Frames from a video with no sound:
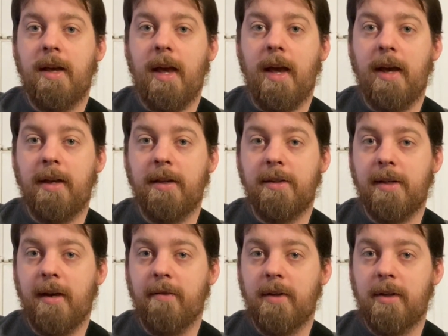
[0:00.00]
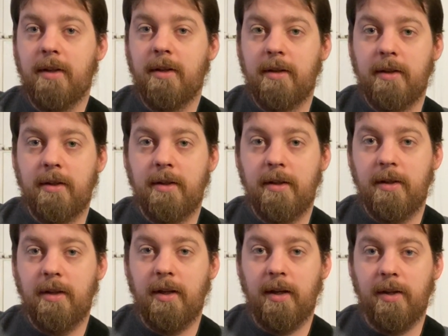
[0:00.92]
A7
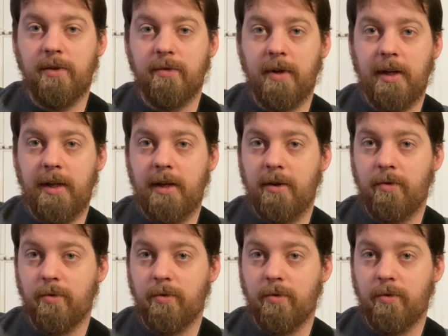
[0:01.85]
is right here,